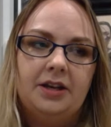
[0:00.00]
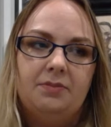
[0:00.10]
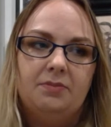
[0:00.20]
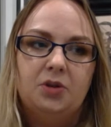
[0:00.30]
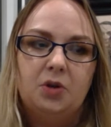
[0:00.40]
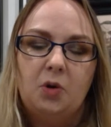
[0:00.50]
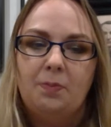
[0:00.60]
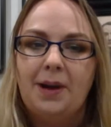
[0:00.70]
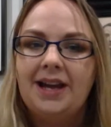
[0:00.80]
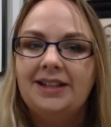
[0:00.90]
So
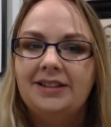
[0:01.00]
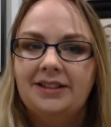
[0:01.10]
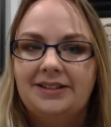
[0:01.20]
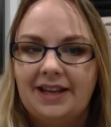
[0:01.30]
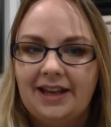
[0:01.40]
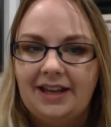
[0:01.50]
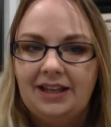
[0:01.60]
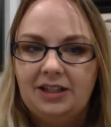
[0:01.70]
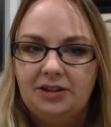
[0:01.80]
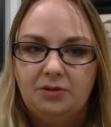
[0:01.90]
back in the
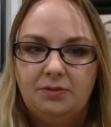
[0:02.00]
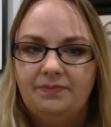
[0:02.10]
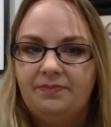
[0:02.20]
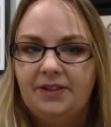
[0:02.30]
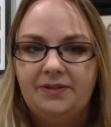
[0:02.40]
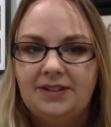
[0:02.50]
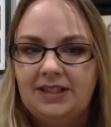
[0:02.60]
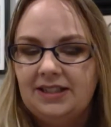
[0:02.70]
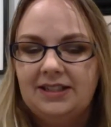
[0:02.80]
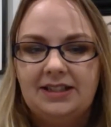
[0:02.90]
day, 50,
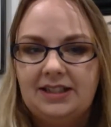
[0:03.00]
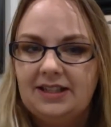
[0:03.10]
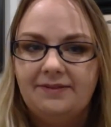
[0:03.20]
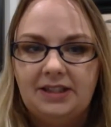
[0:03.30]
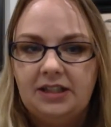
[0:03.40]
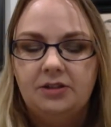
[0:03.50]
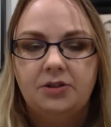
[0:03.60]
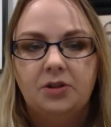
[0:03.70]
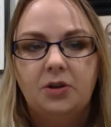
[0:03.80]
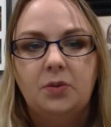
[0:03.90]
60, 70 years
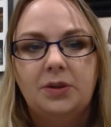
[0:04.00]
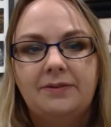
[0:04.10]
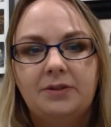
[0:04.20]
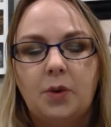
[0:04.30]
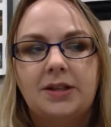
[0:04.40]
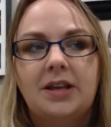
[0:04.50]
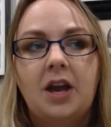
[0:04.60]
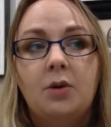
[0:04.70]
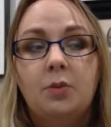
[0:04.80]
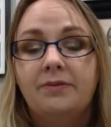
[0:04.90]
ago, whatever it was,
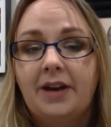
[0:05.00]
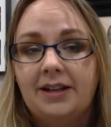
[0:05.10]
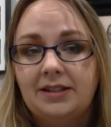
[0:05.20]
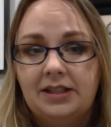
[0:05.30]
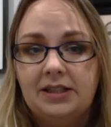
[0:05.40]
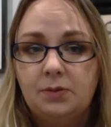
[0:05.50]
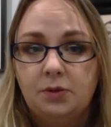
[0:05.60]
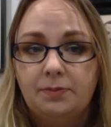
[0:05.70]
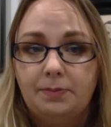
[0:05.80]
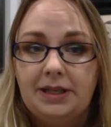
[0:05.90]
when vaccines
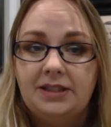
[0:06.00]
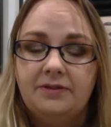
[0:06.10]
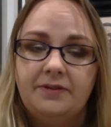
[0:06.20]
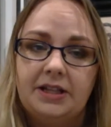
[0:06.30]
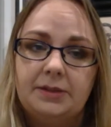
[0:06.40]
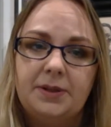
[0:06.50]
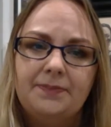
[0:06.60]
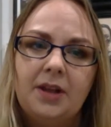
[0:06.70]
were being developed,